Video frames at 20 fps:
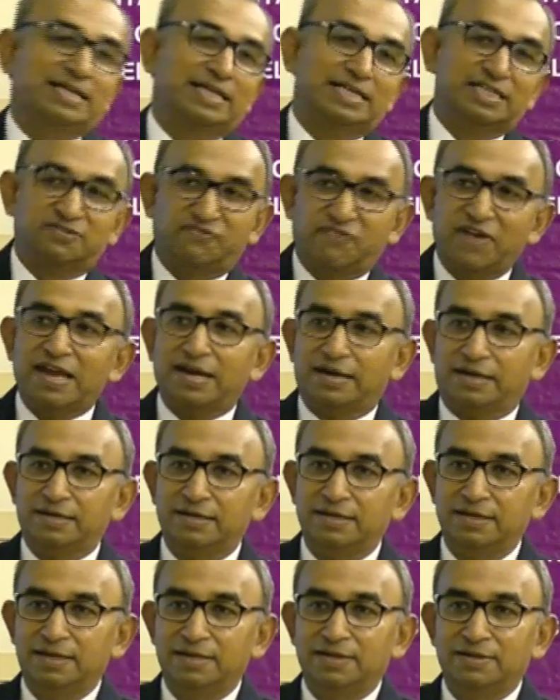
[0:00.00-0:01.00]
that he's failed.
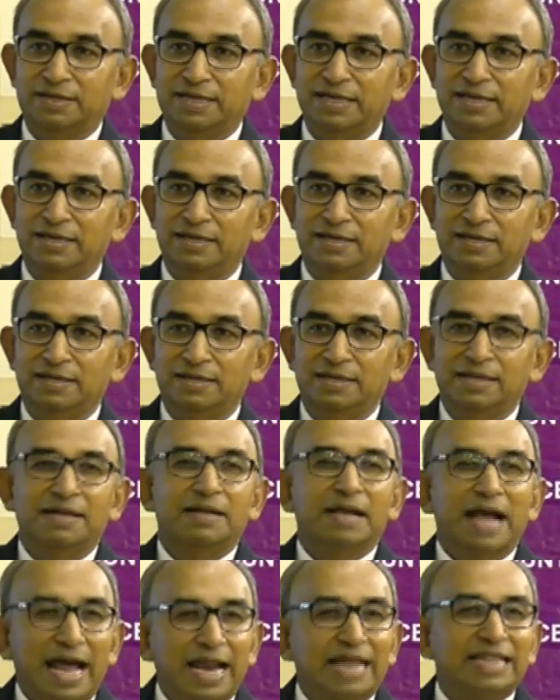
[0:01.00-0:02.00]
Okay,
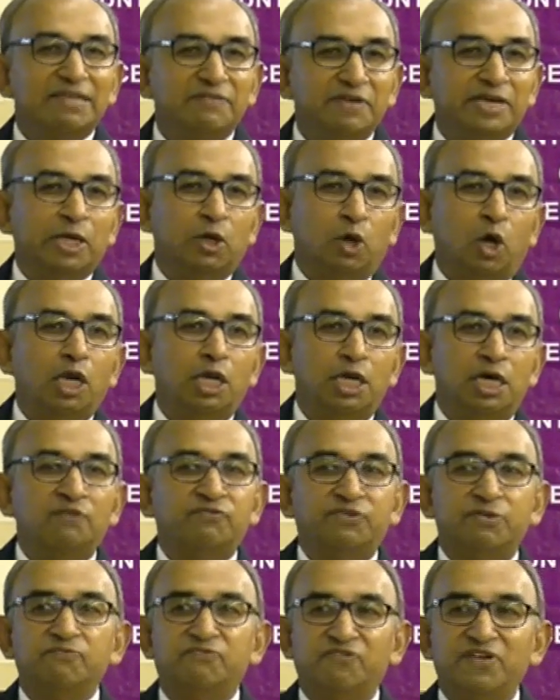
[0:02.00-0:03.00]
and I think we can all learn
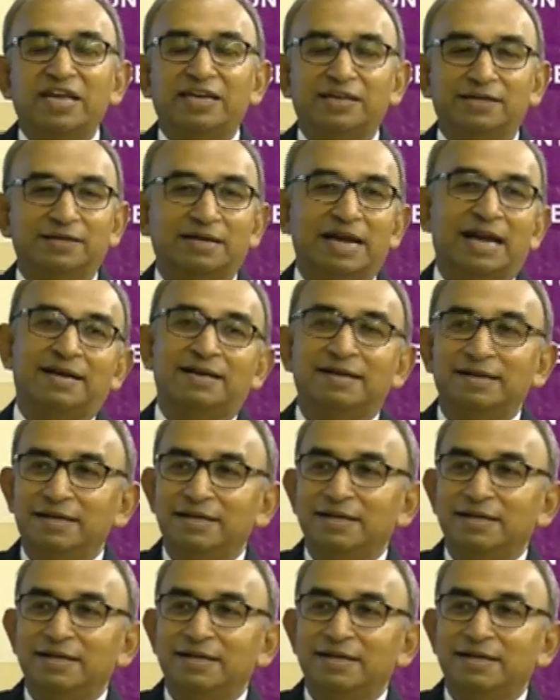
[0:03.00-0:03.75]
from failure. And